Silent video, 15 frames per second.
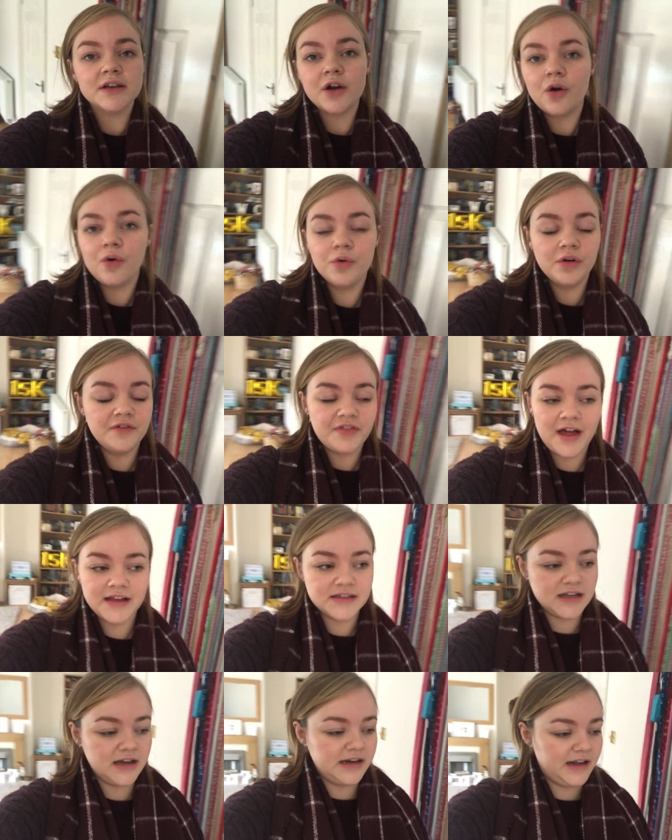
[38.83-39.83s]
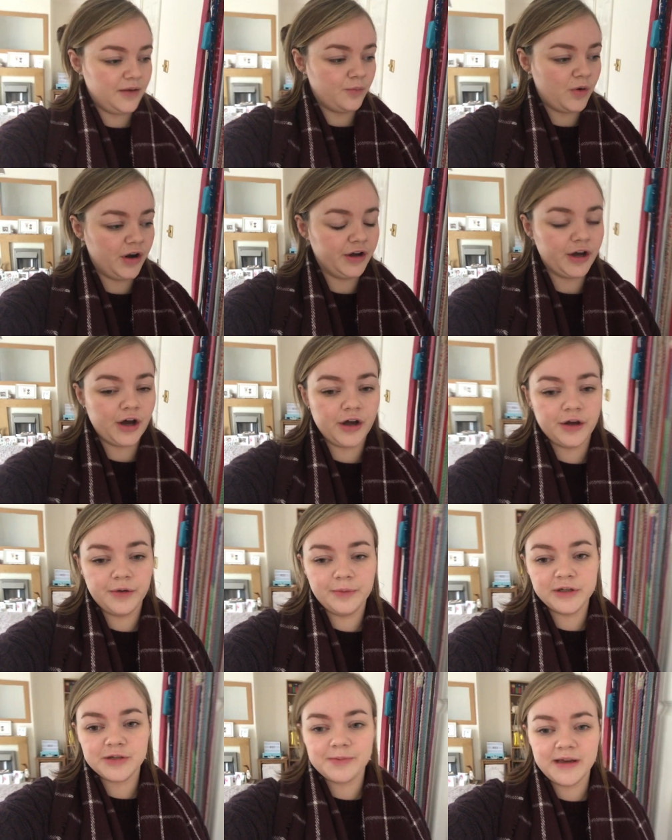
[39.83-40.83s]
I got all of that done in one go,
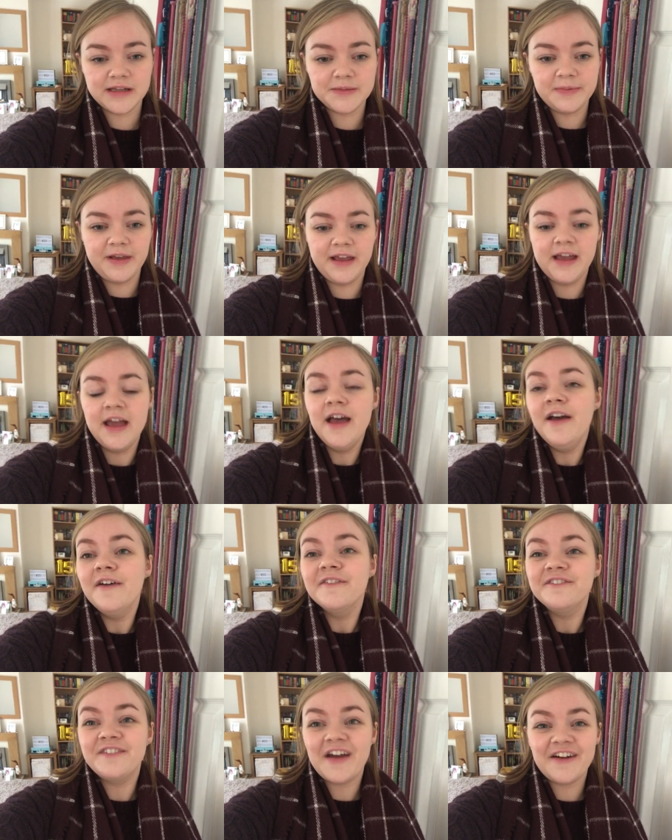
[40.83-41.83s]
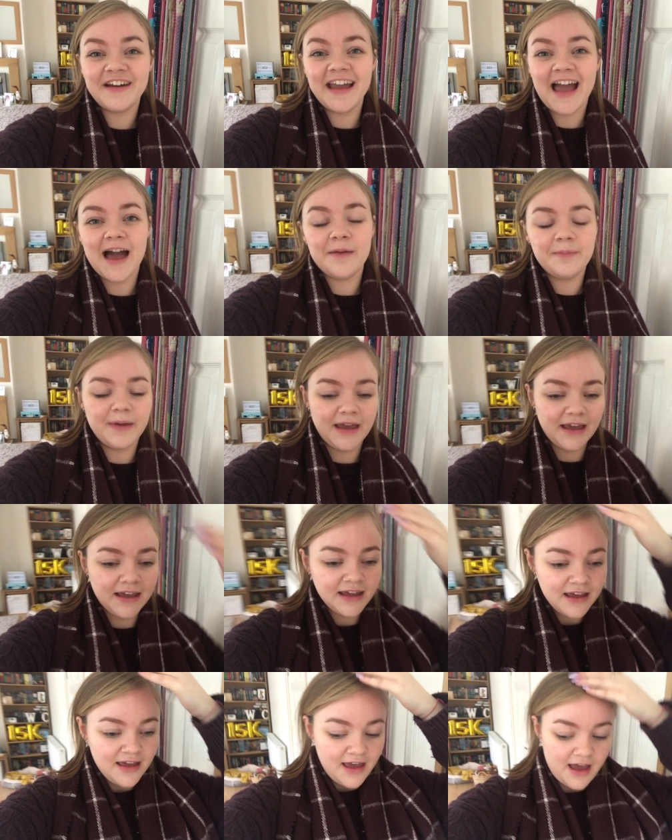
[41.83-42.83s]
which makes me very
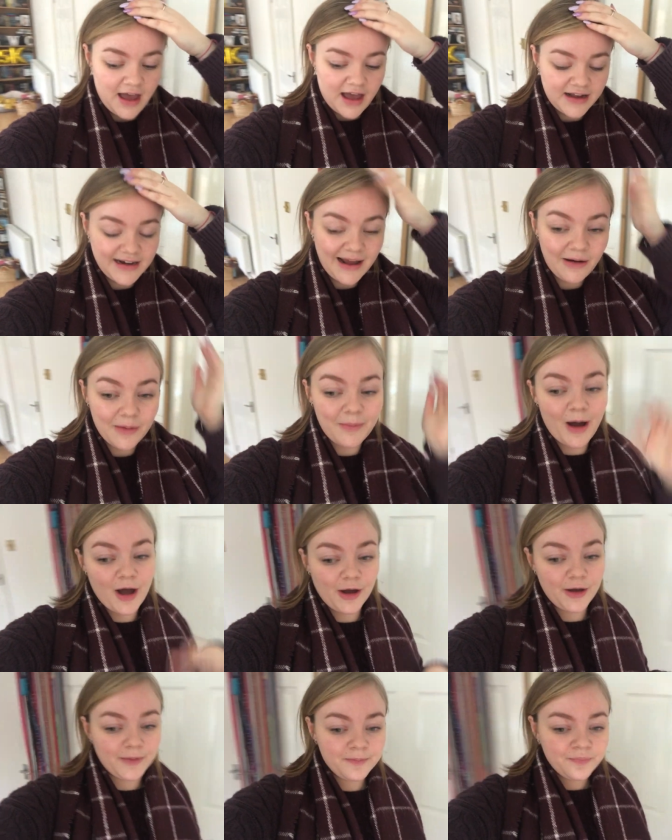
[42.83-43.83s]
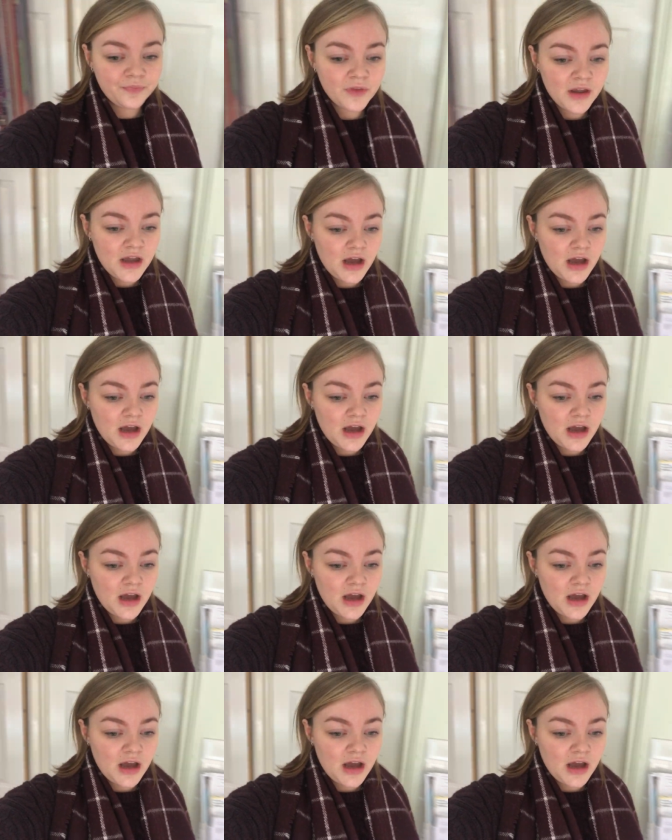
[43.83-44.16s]
happy. Now I'm home.